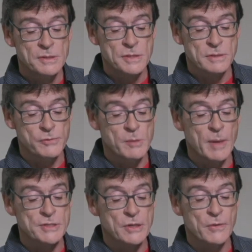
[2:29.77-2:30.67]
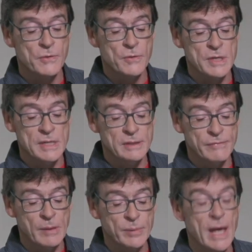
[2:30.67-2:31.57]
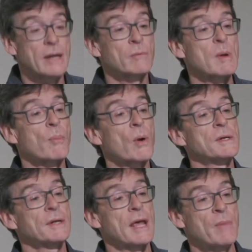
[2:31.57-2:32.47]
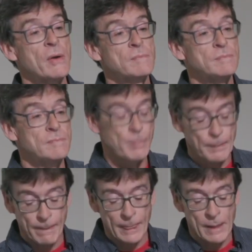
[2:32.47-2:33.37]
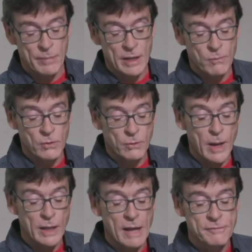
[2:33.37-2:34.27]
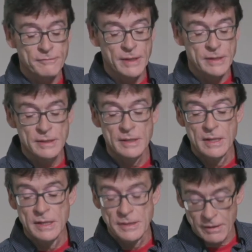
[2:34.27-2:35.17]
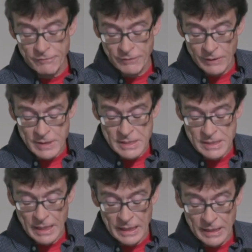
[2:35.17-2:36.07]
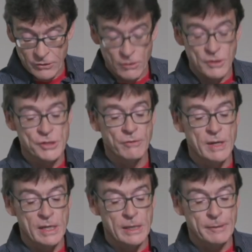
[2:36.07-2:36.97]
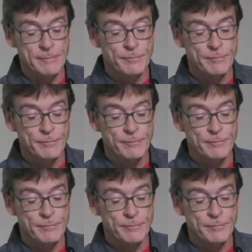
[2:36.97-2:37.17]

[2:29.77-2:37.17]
Just a few months ago, the Living Planet report came out by World Wildlife Fund. Not very encouraging reading.